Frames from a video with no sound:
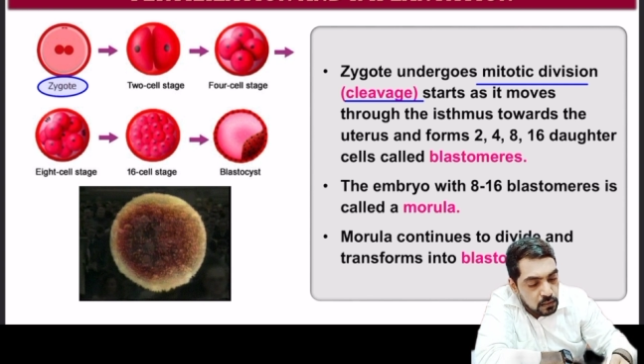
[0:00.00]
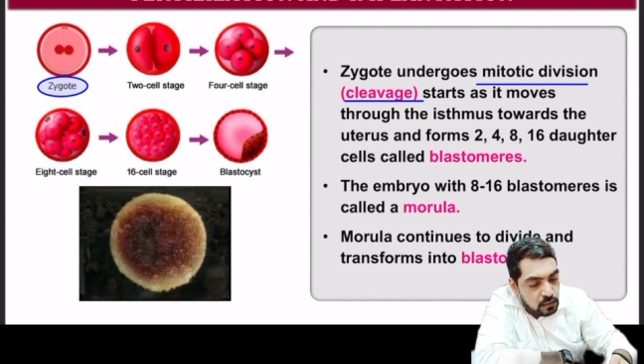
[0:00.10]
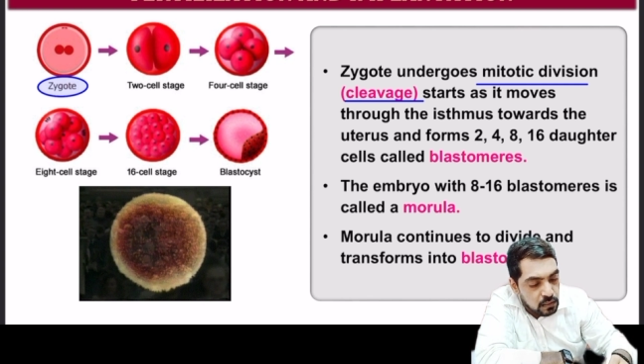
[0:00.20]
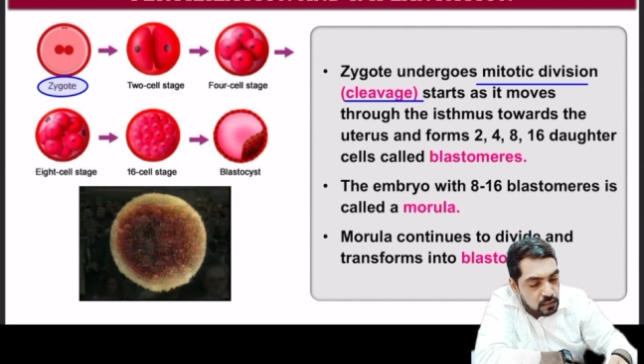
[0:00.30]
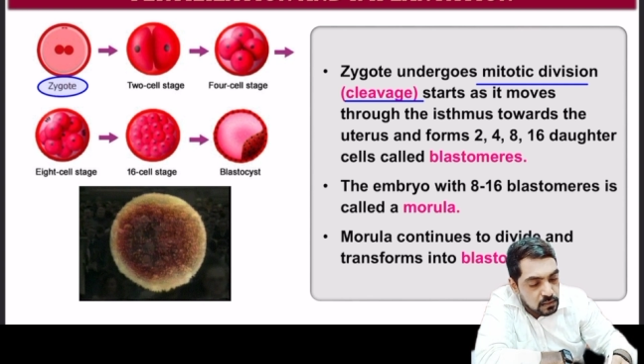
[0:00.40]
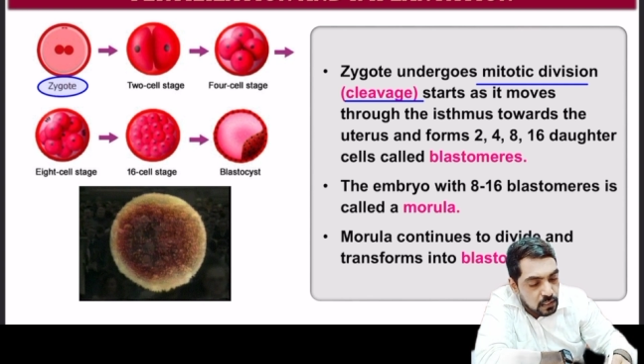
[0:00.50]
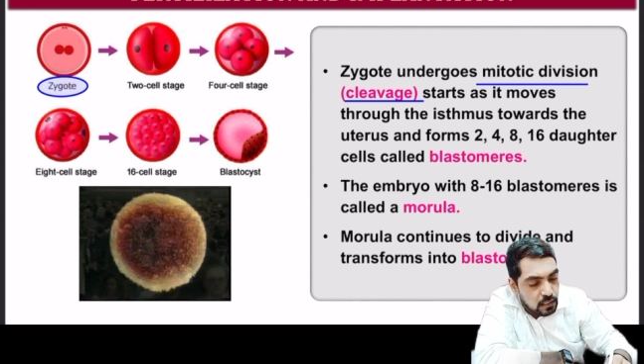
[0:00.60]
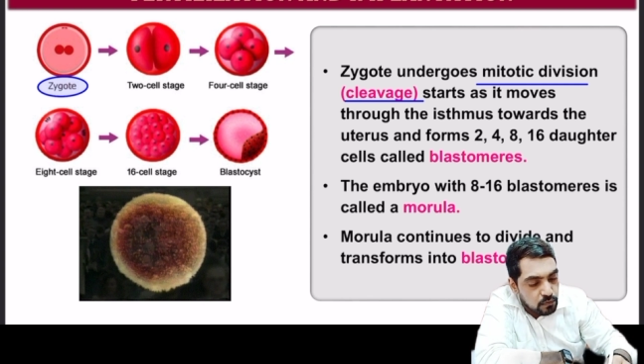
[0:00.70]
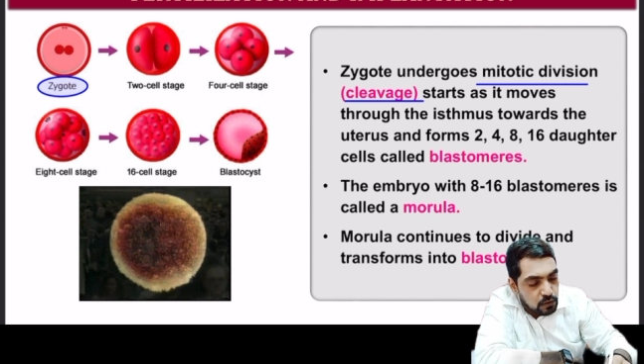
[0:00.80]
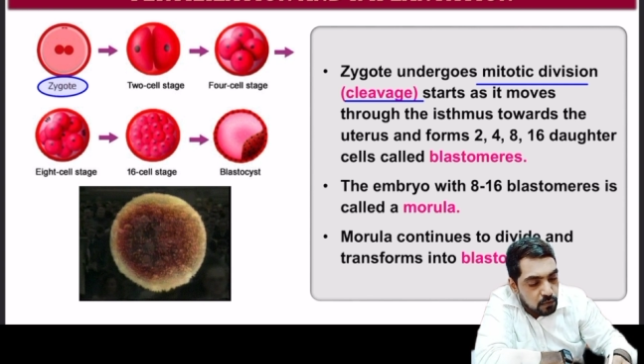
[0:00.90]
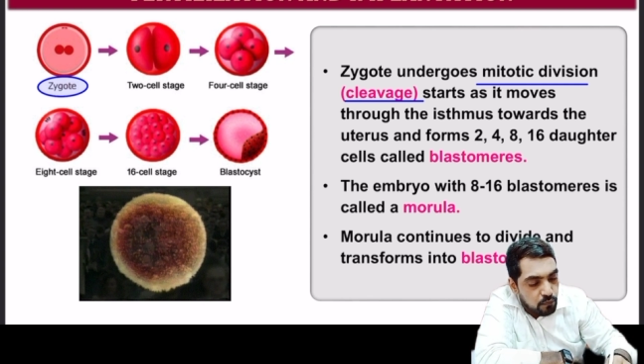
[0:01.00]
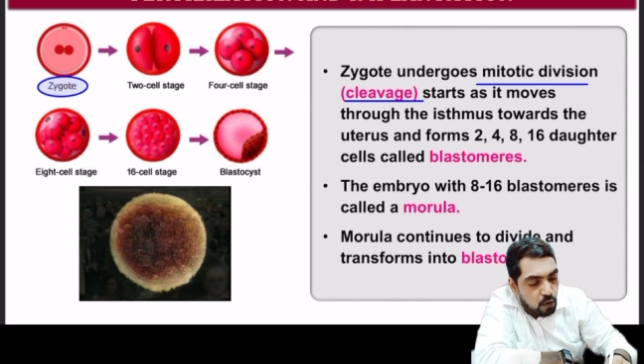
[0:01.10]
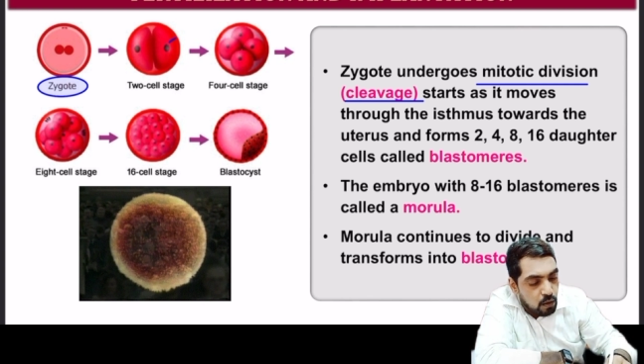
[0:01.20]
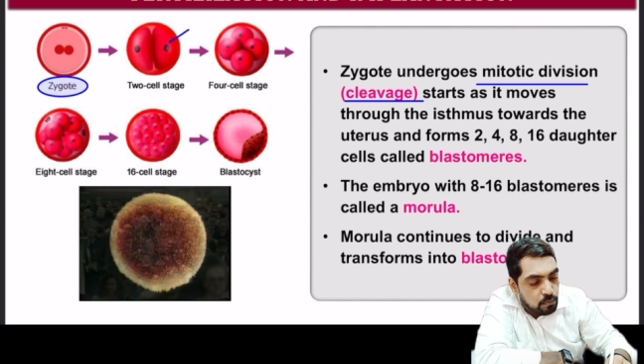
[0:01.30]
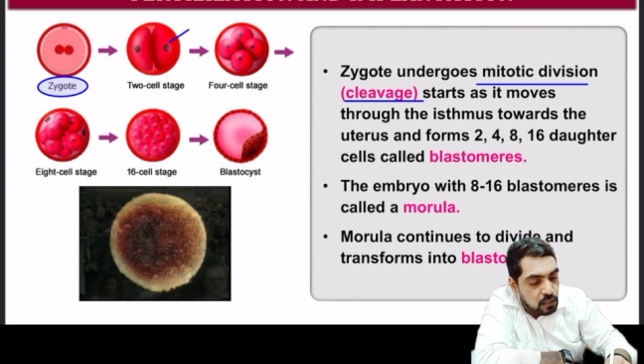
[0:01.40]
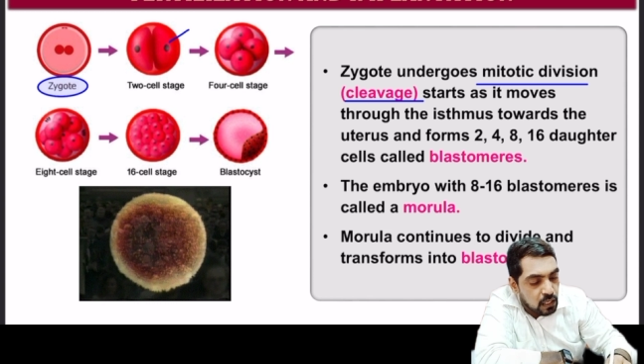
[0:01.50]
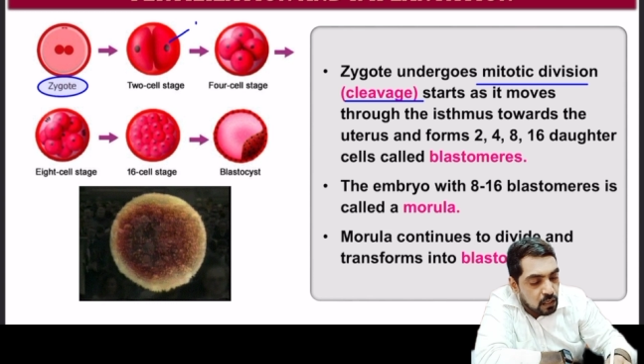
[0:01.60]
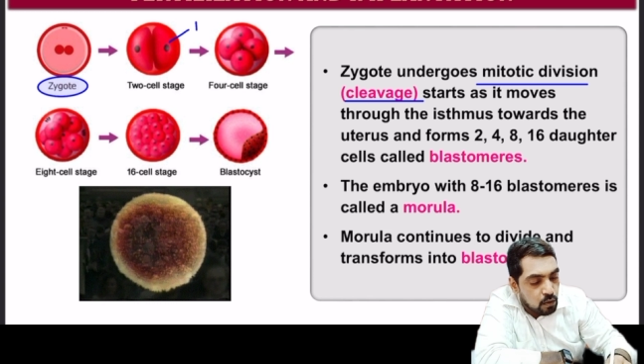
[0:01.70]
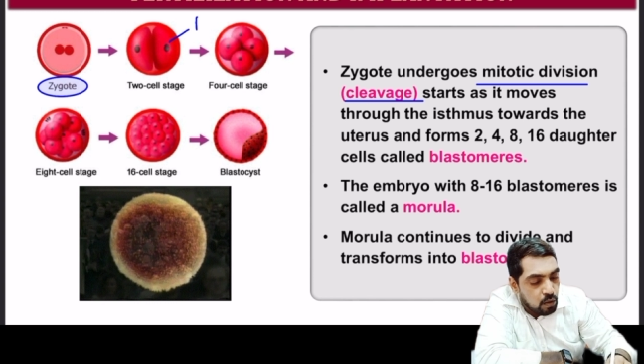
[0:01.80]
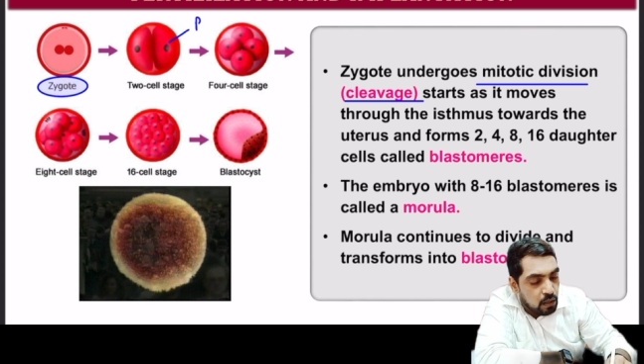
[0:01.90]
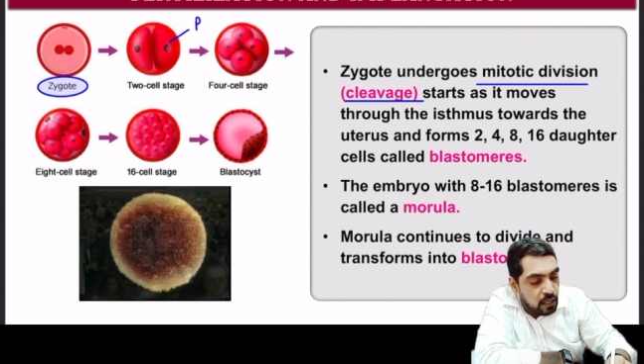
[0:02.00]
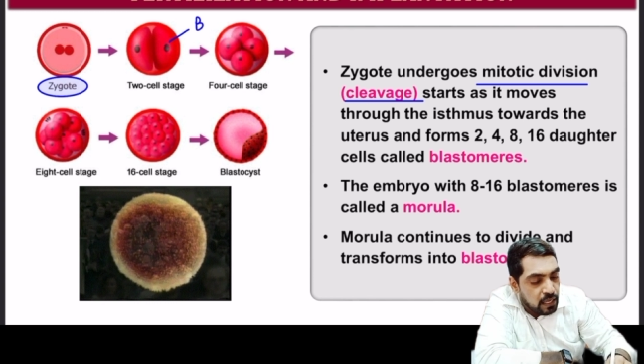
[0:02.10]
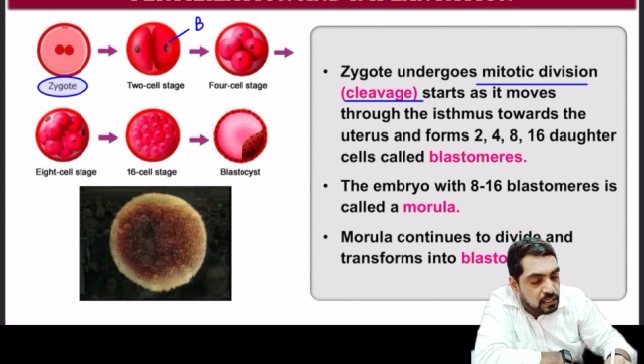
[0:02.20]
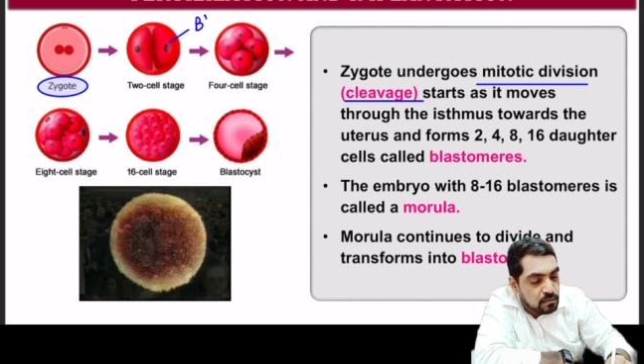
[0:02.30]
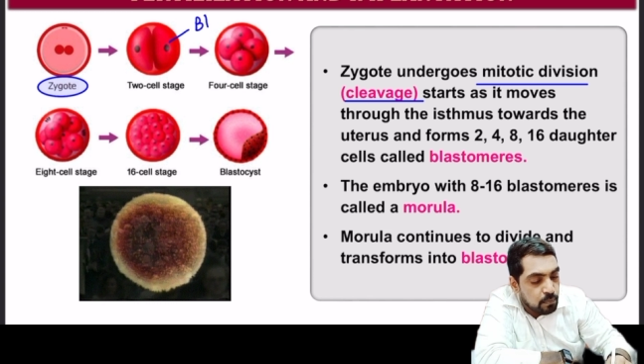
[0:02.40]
These cells which are formed, they are called as